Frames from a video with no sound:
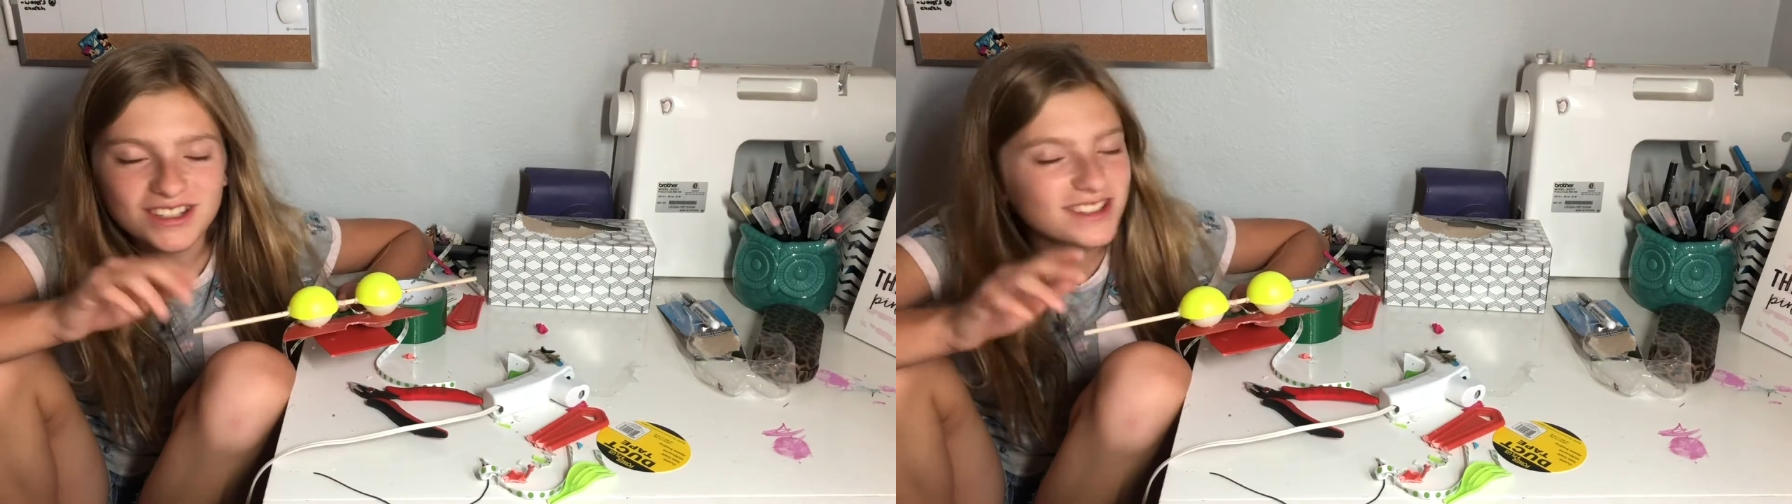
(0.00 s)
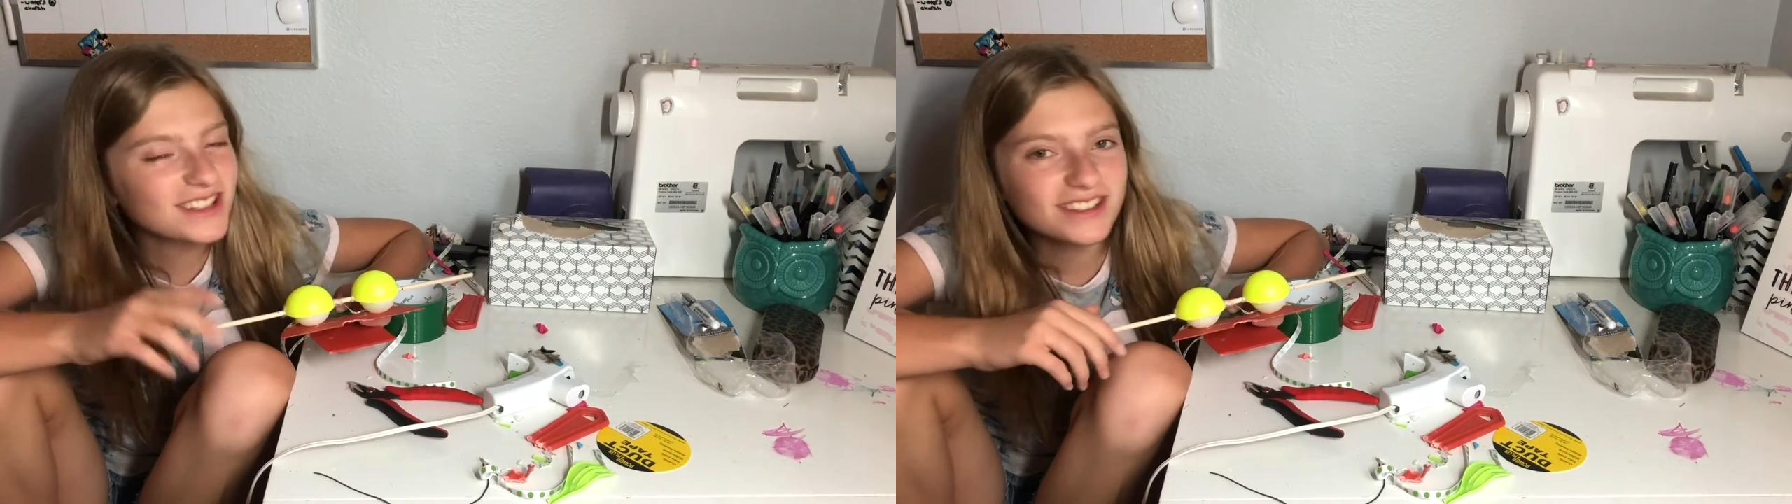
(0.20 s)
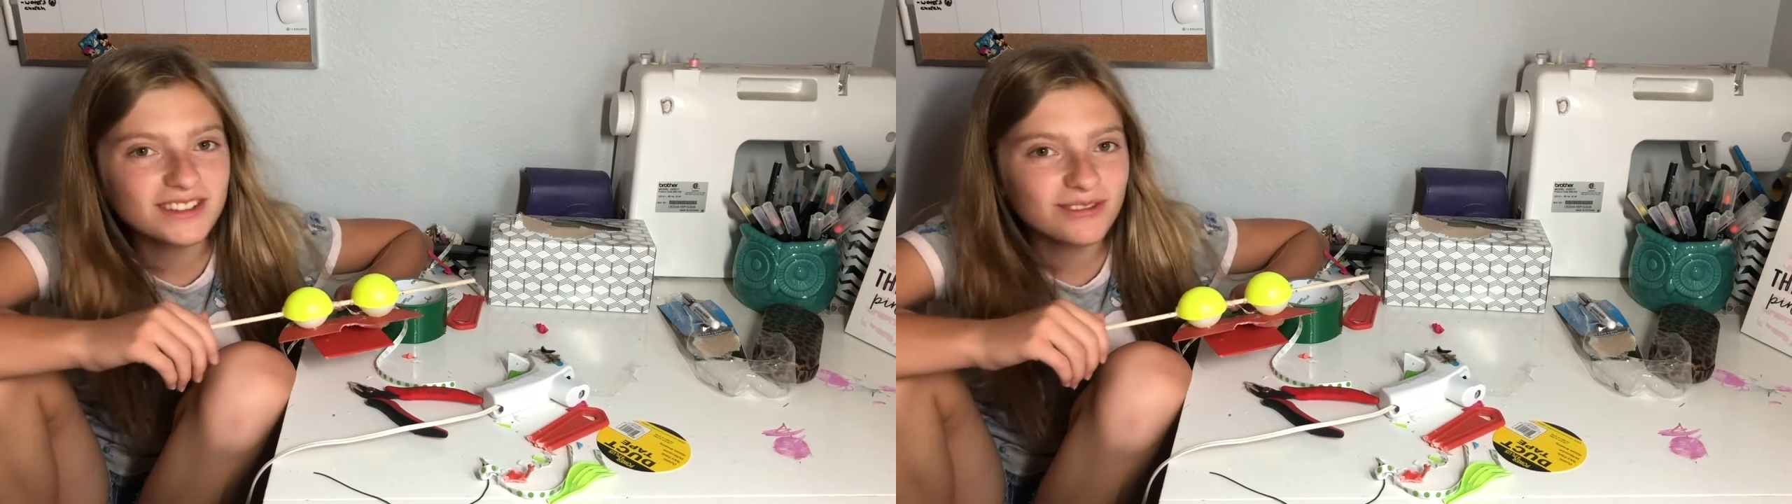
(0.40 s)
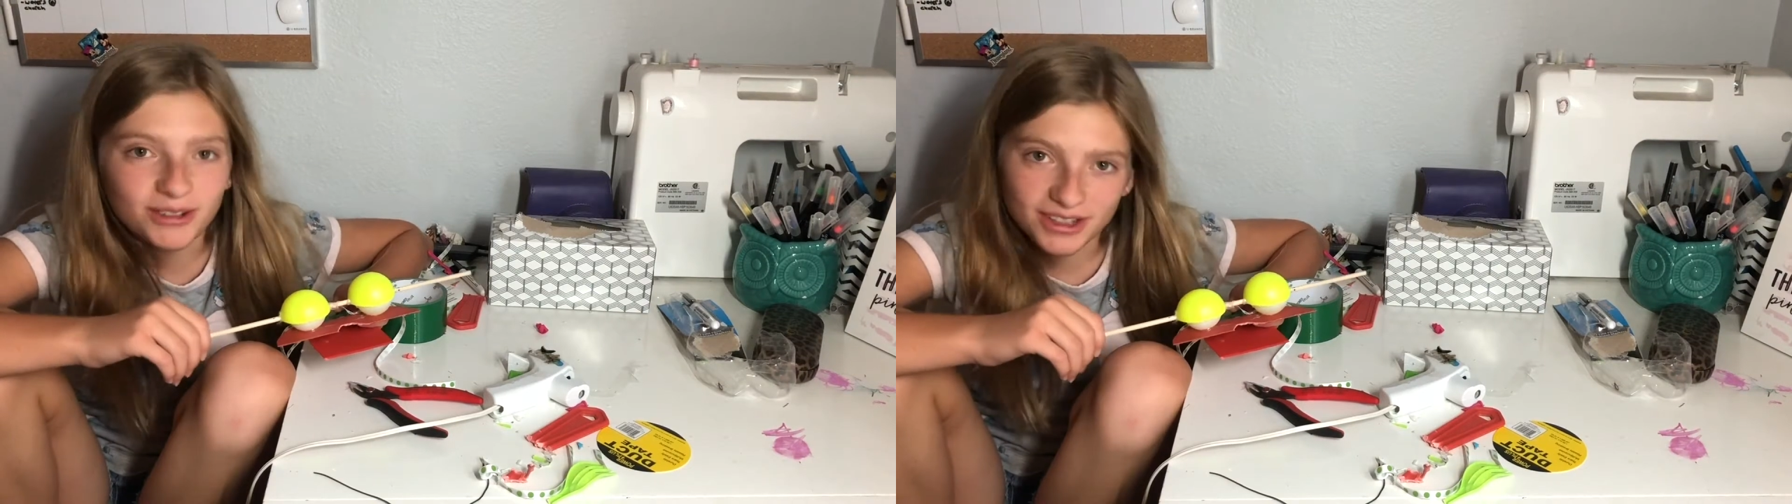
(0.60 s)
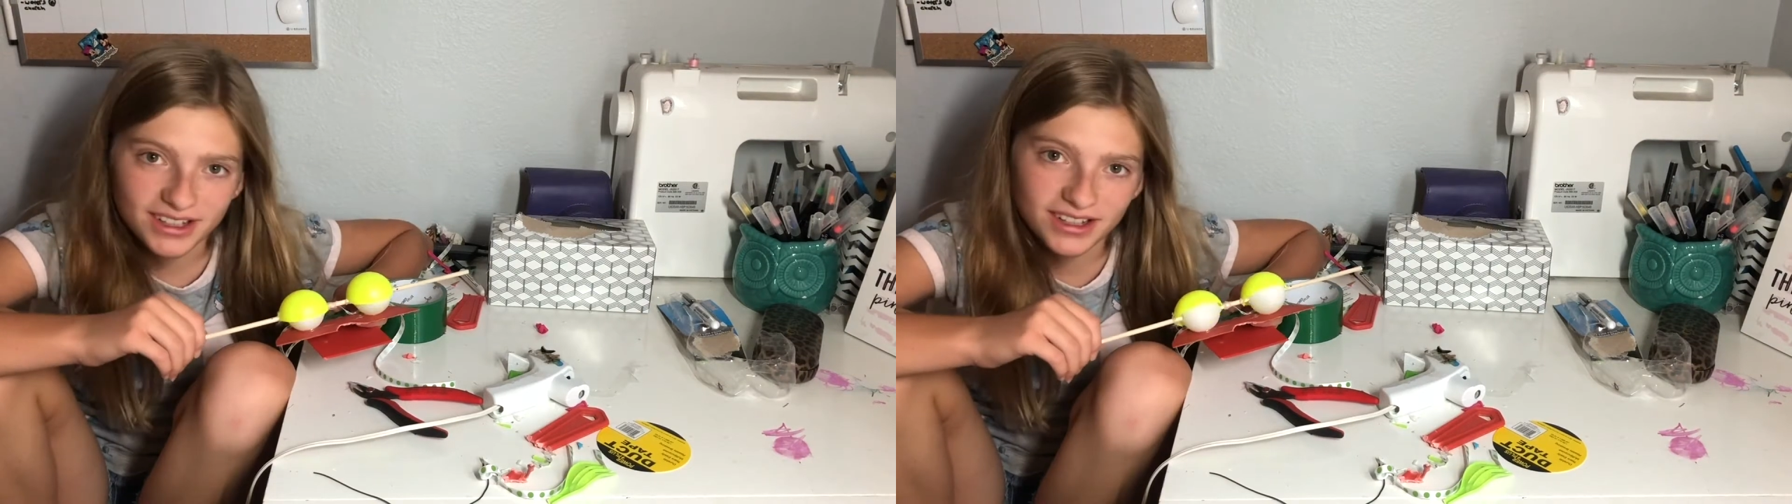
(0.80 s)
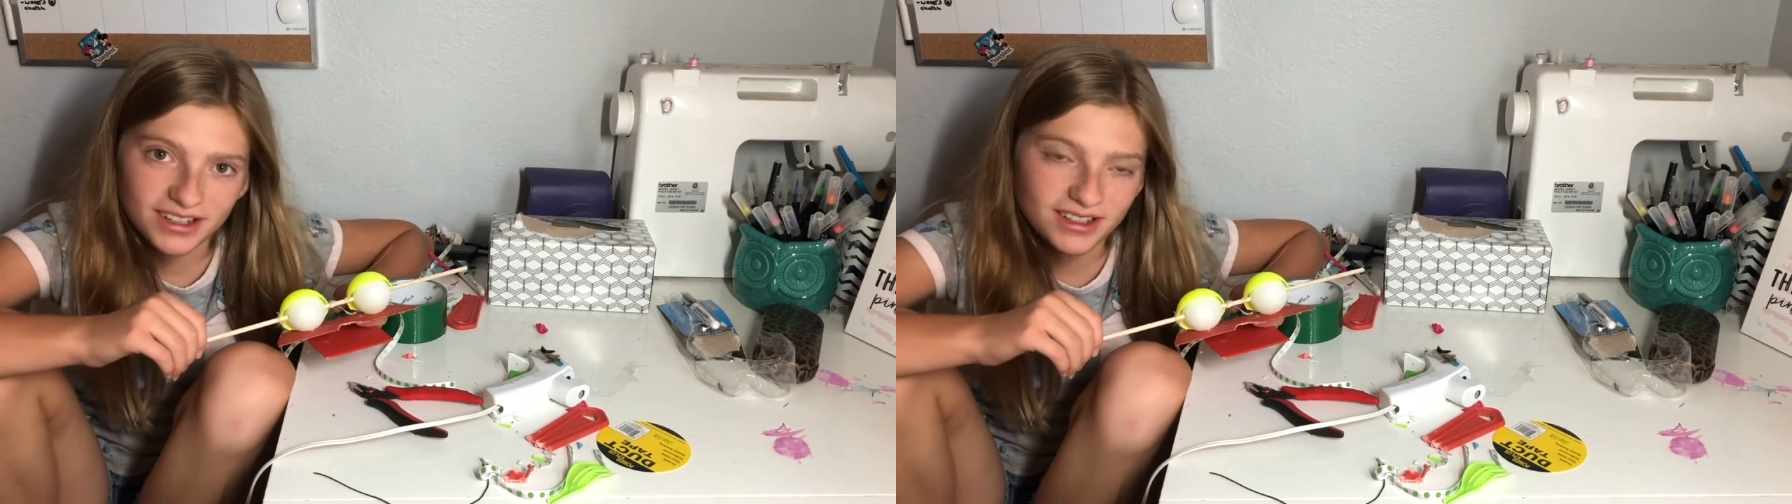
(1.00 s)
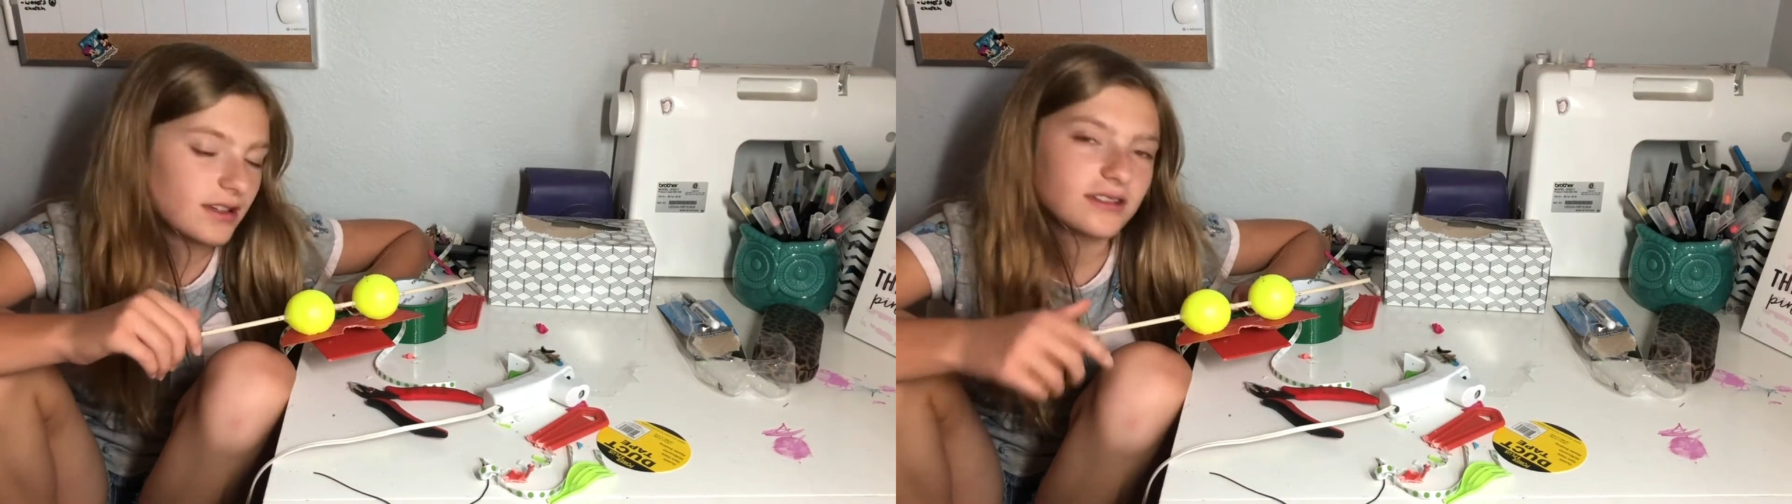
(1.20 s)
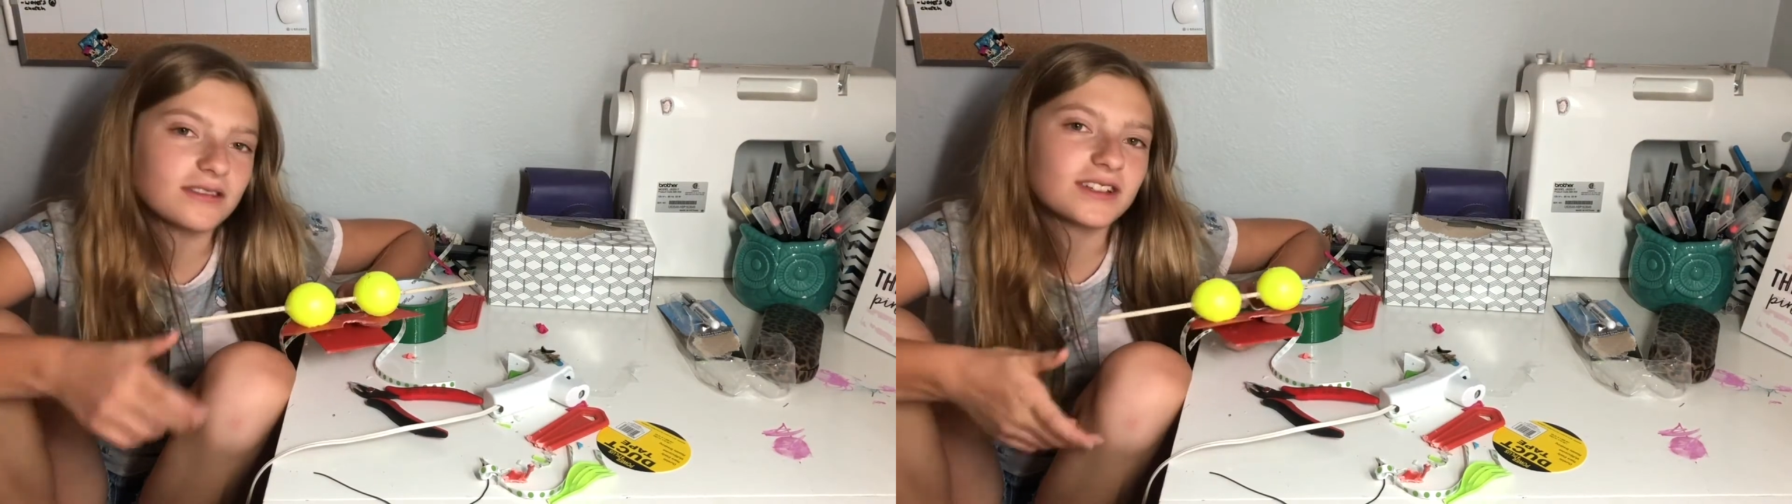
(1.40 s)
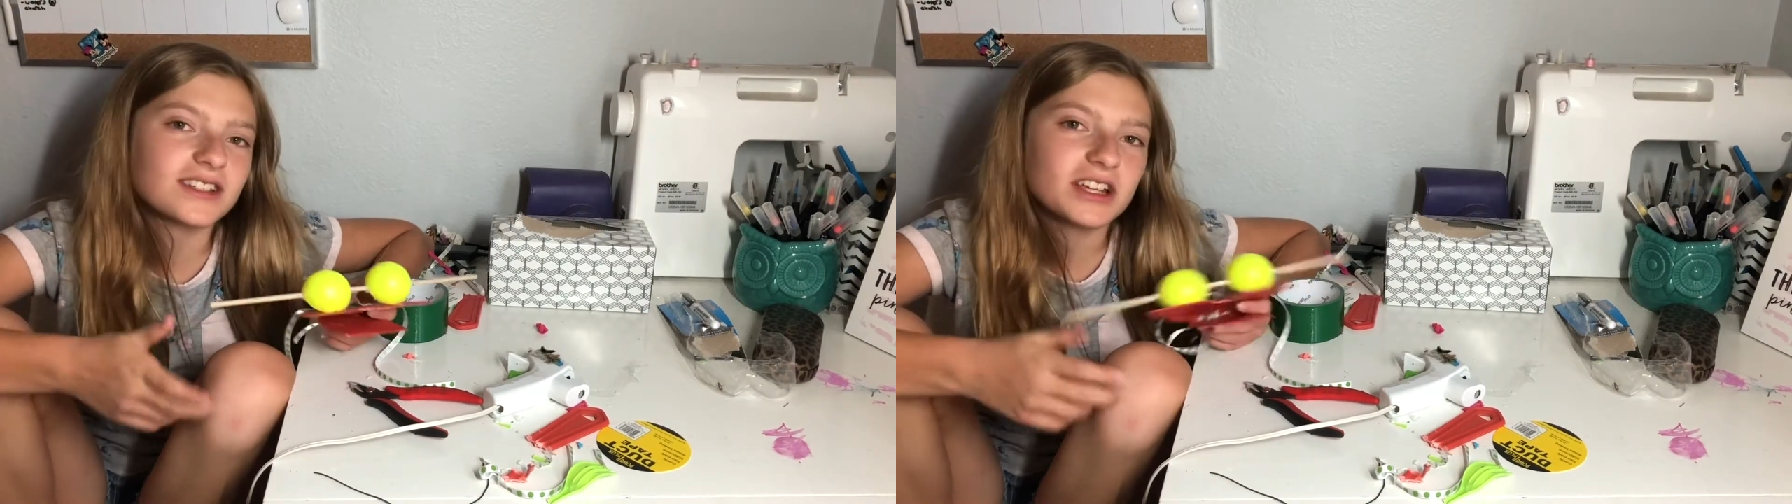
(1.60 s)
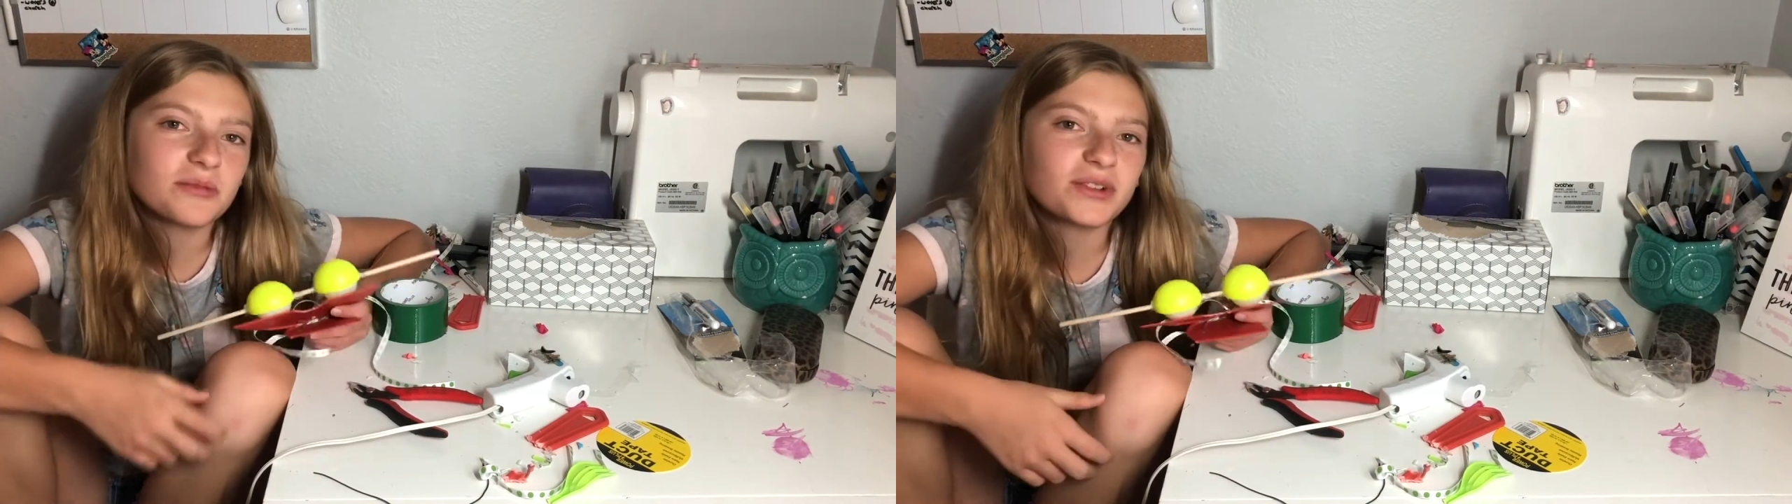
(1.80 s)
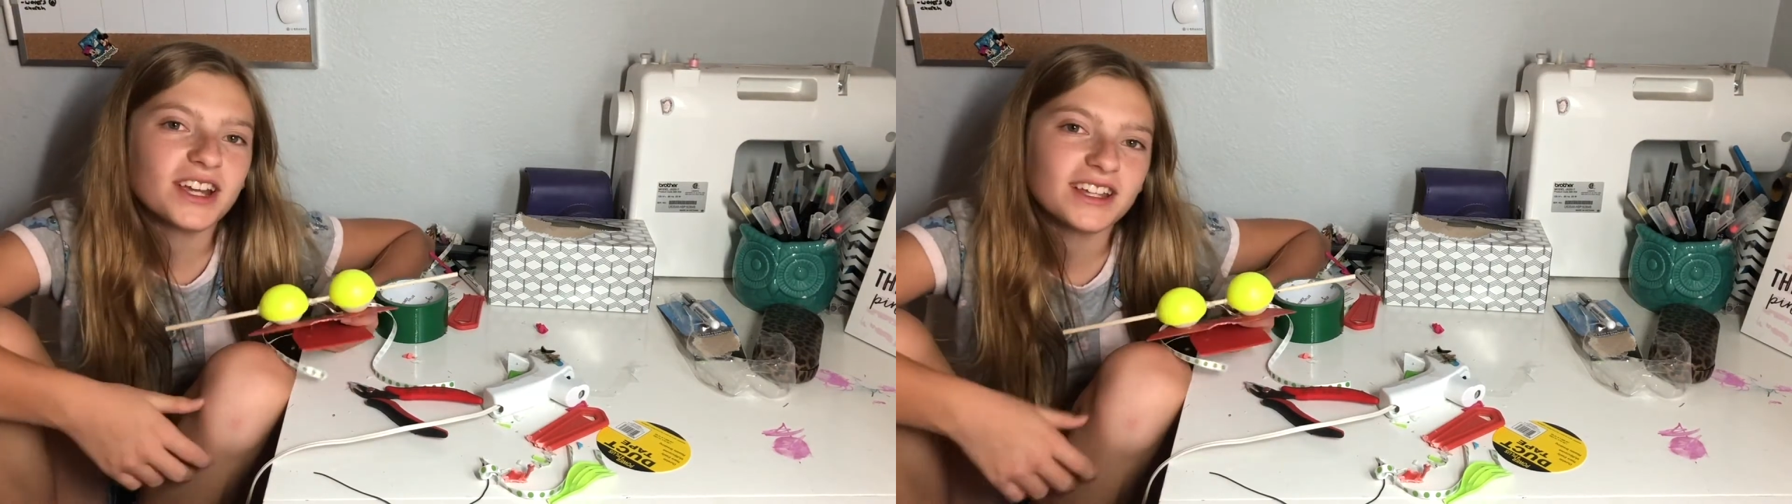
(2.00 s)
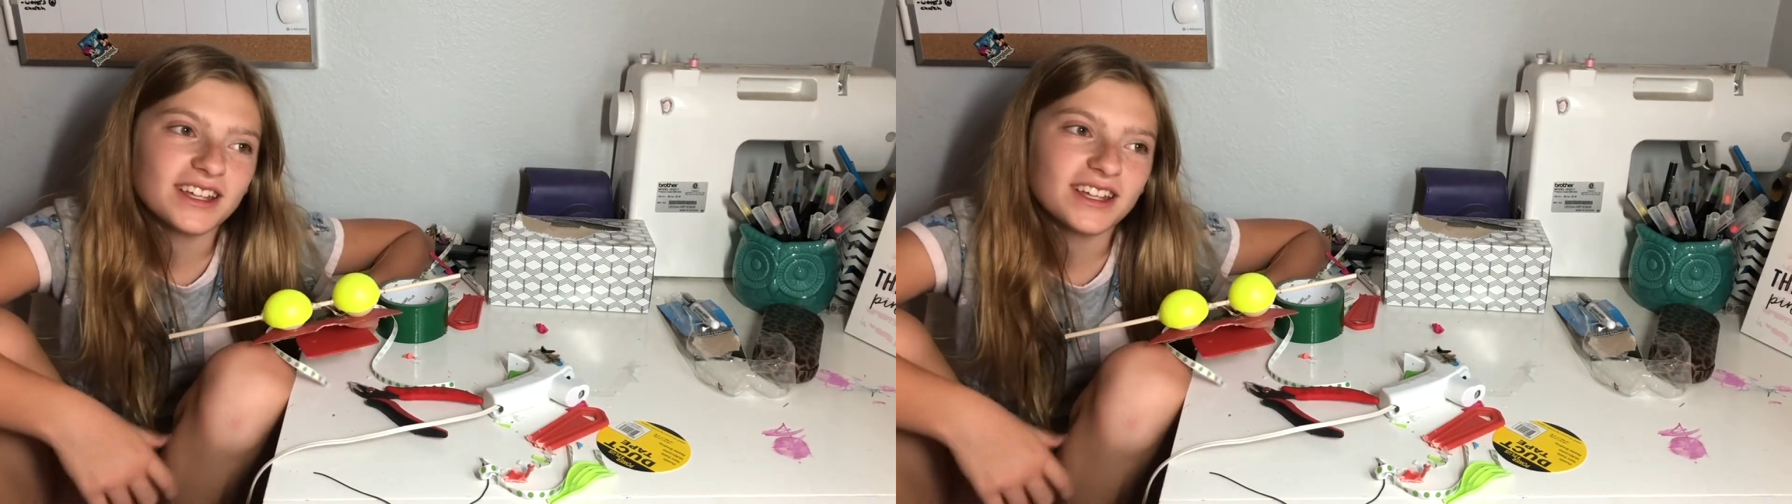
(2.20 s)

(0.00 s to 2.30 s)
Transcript: isn't working. So I'm going to take a break,